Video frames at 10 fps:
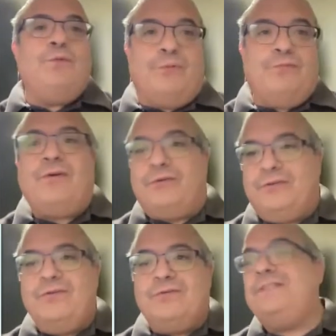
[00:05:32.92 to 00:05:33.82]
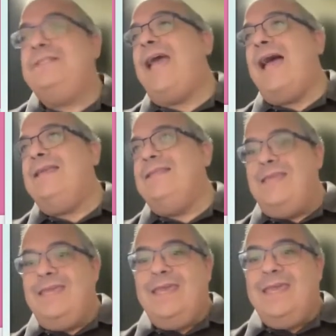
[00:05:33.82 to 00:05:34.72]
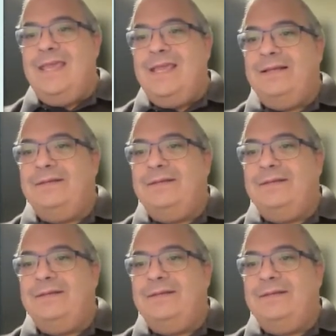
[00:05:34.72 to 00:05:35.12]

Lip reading: you prefer to use the IDE,